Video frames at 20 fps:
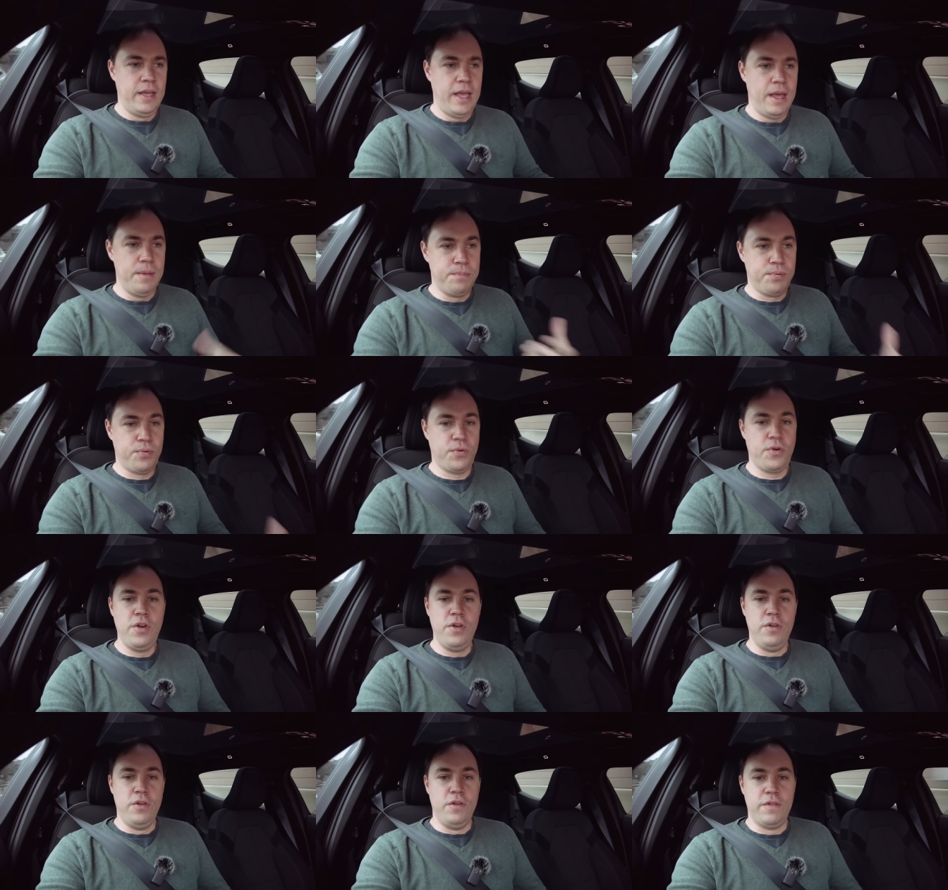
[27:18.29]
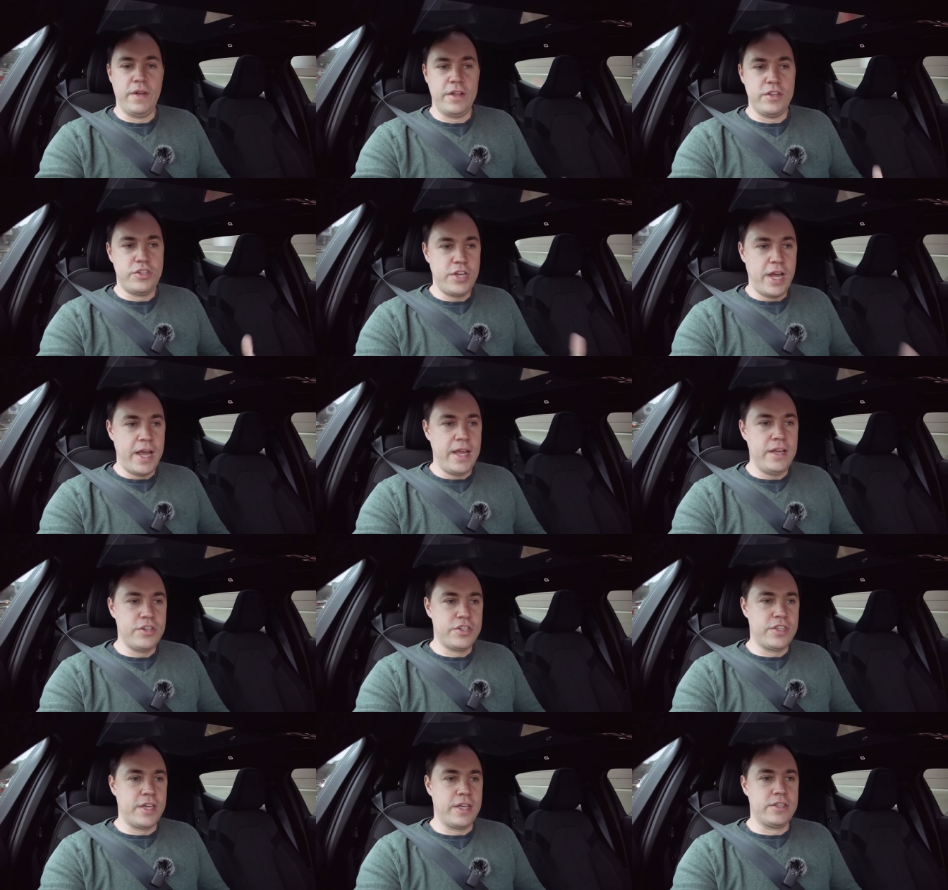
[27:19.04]
improve and
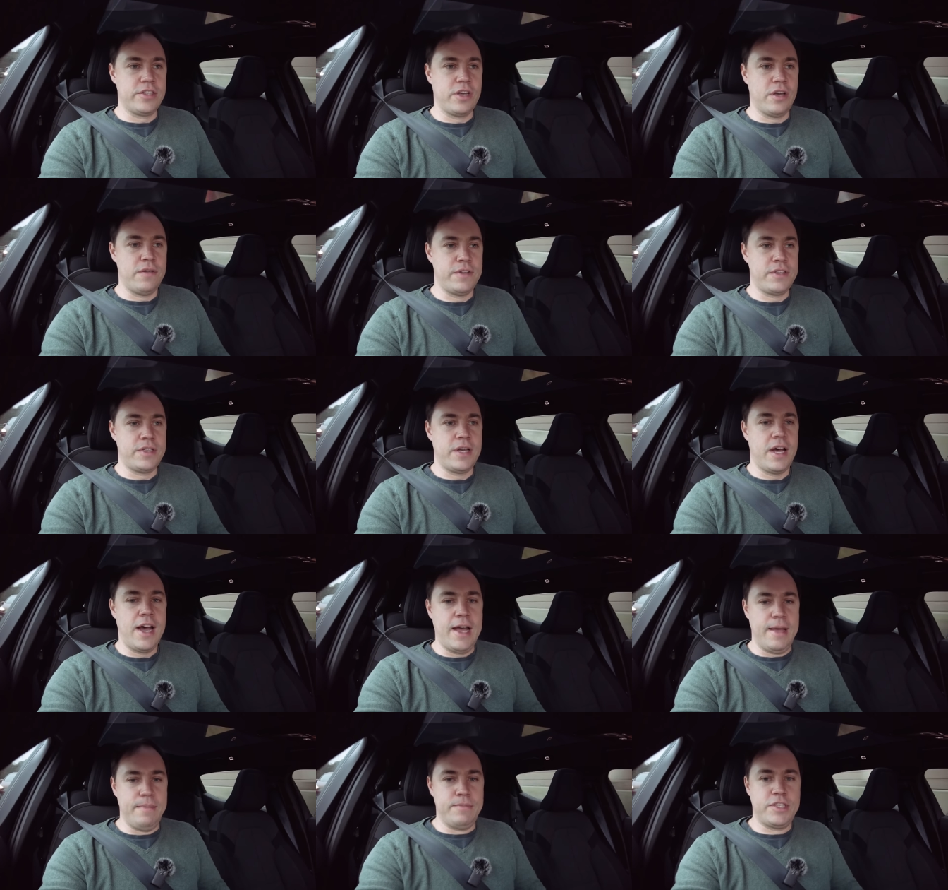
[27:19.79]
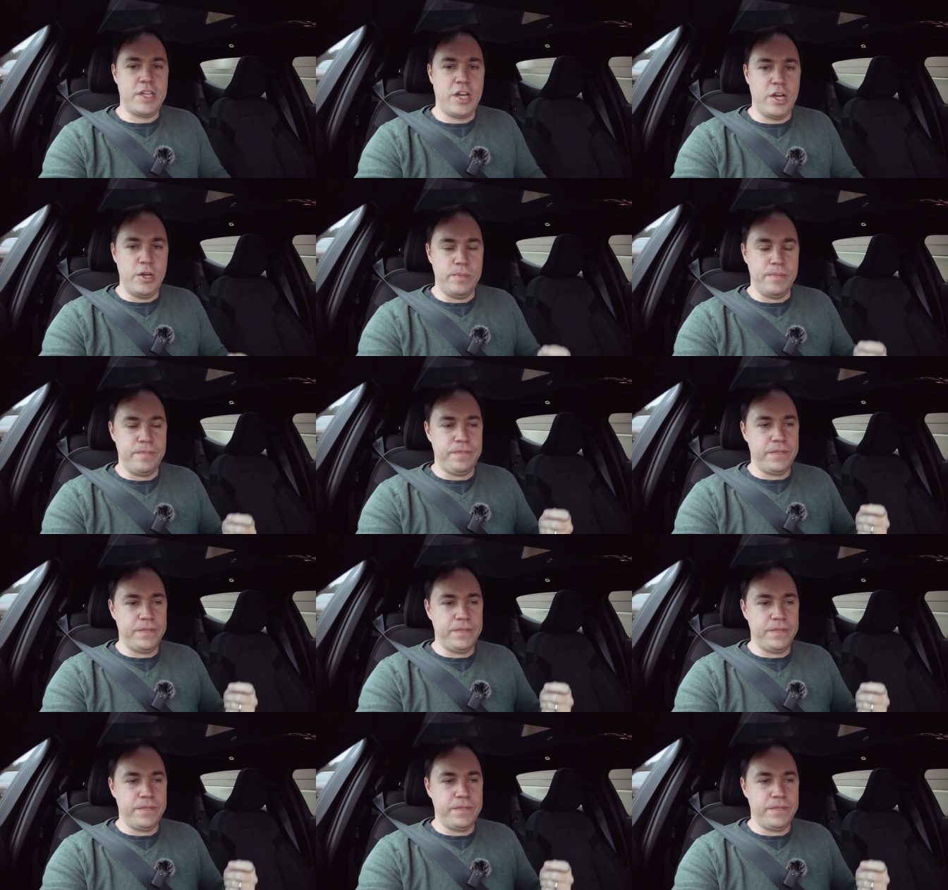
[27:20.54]
change things over time? So